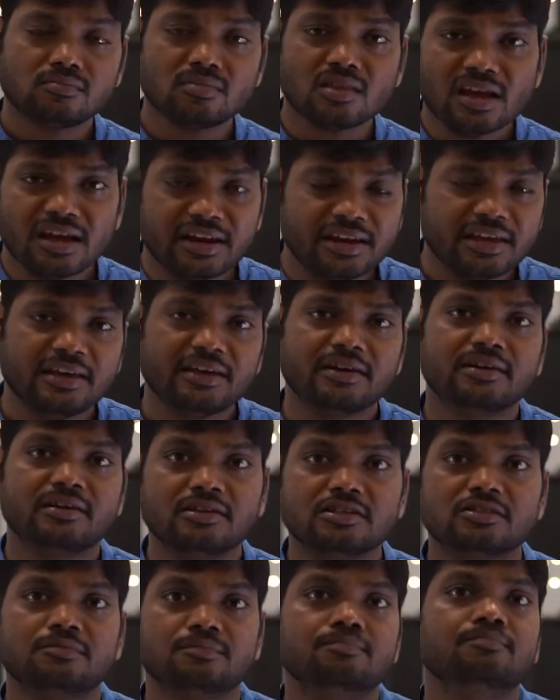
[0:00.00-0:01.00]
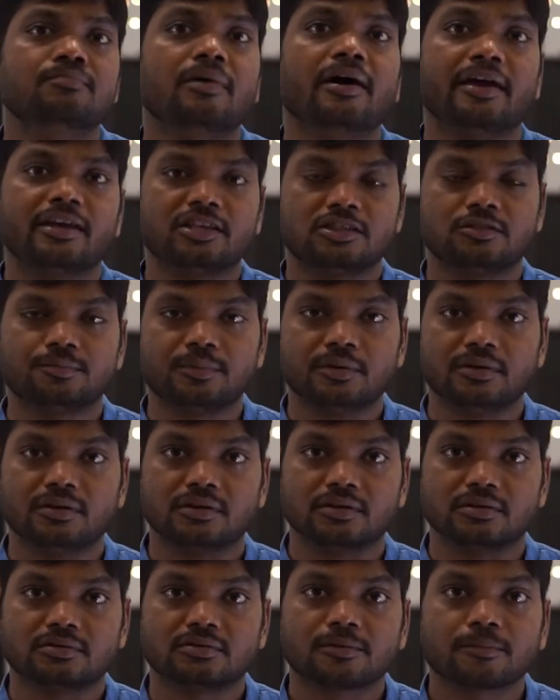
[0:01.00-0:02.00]
And here is my
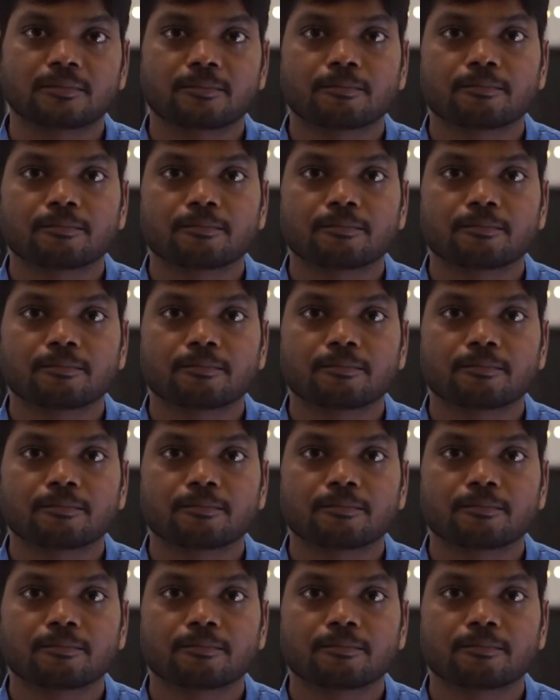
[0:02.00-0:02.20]
experience.